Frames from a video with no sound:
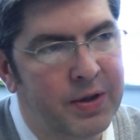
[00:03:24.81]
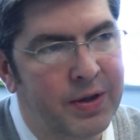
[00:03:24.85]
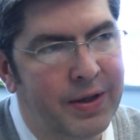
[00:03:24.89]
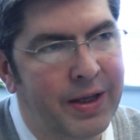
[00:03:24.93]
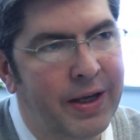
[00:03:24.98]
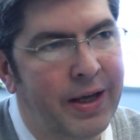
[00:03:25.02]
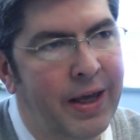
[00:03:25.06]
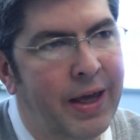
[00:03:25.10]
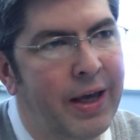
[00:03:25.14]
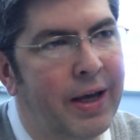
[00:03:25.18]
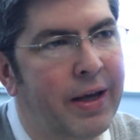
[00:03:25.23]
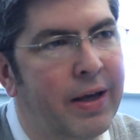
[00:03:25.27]
that
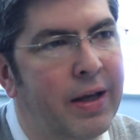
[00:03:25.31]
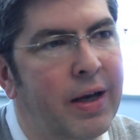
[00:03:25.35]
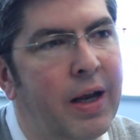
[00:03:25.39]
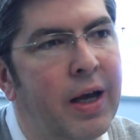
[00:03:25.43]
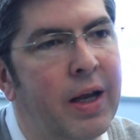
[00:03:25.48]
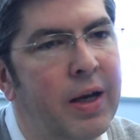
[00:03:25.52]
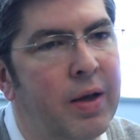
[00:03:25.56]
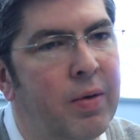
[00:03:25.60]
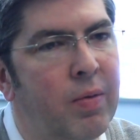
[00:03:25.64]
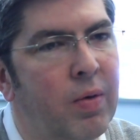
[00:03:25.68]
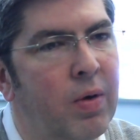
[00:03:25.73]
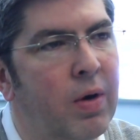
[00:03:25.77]
they can't get
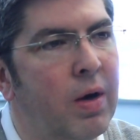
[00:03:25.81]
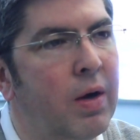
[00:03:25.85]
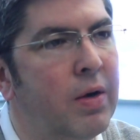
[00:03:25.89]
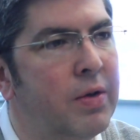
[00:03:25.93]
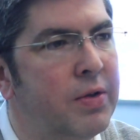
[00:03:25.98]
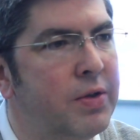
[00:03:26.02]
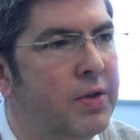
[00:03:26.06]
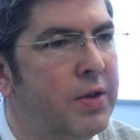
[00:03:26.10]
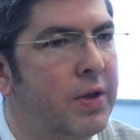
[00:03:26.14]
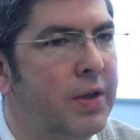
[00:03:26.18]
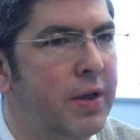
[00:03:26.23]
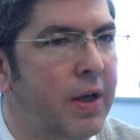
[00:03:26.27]
anywhere
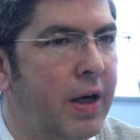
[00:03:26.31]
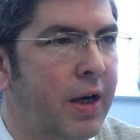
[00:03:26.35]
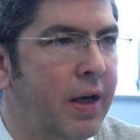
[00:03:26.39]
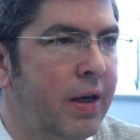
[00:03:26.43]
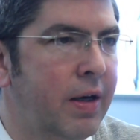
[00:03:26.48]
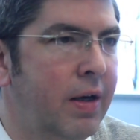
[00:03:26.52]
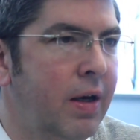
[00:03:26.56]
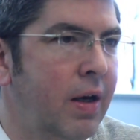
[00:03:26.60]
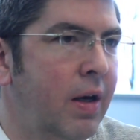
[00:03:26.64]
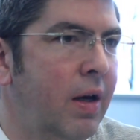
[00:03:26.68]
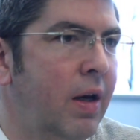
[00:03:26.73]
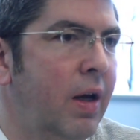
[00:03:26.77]
else today,